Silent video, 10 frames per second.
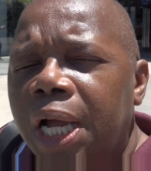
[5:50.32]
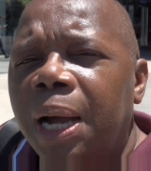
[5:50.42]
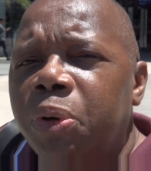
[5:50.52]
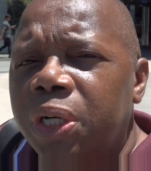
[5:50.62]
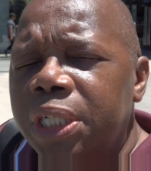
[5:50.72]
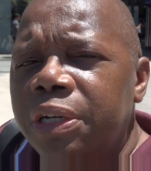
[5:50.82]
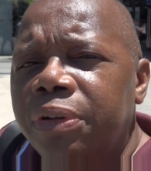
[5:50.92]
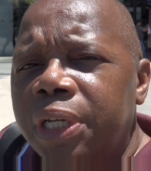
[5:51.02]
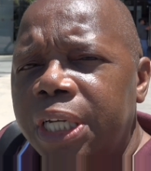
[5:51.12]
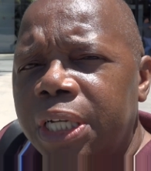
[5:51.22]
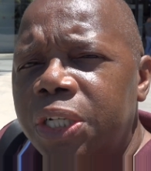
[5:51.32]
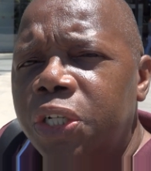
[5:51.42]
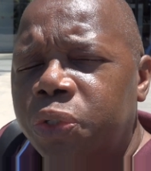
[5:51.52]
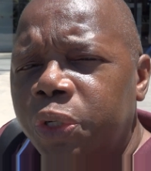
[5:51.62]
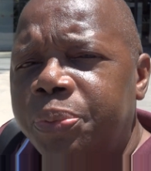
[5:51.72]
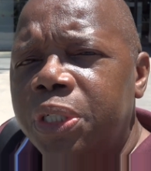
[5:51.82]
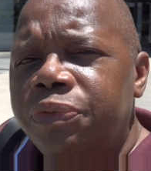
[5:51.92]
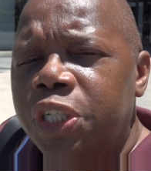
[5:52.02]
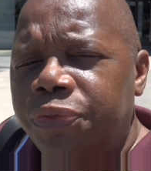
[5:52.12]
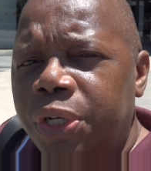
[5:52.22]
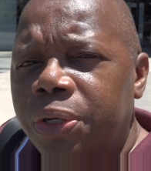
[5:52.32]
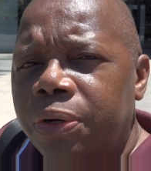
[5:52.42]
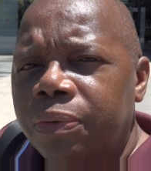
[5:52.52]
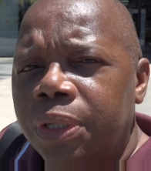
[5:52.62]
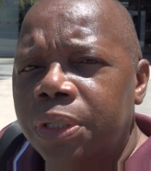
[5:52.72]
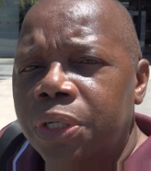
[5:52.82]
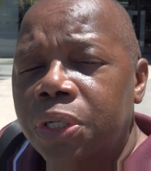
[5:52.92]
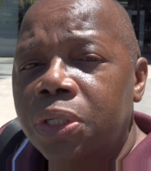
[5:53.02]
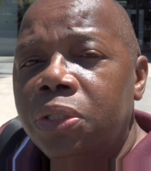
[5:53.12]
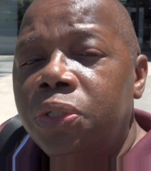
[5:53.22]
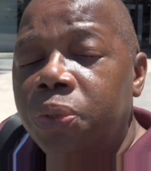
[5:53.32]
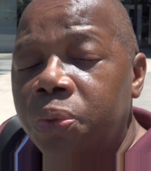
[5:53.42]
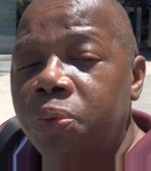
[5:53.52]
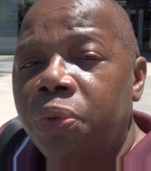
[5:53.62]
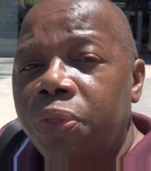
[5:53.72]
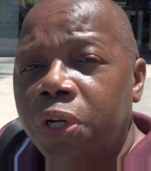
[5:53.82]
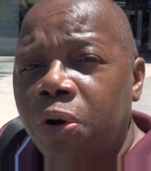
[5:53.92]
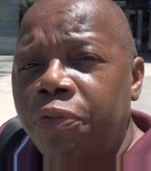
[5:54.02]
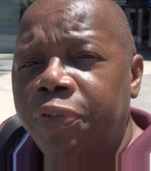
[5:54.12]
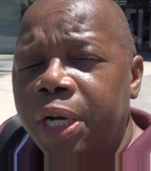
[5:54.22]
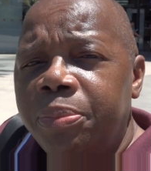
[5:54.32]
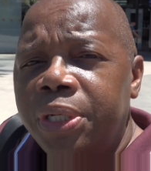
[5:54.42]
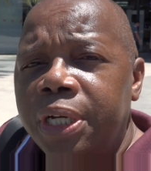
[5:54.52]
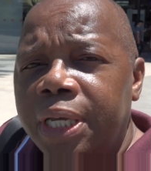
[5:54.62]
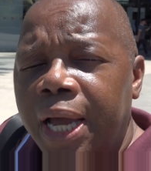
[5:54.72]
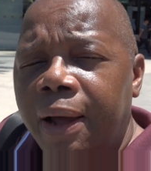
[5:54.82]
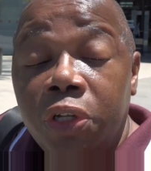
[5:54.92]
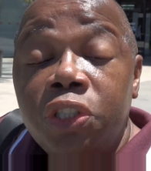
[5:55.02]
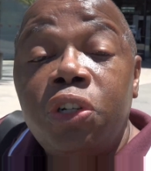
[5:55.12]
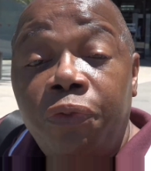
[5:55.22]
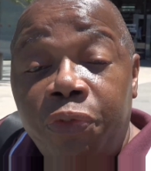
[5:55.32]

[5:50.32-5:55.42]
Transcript: I'm going to leave a link in the description of this video to the GoFundMe account. So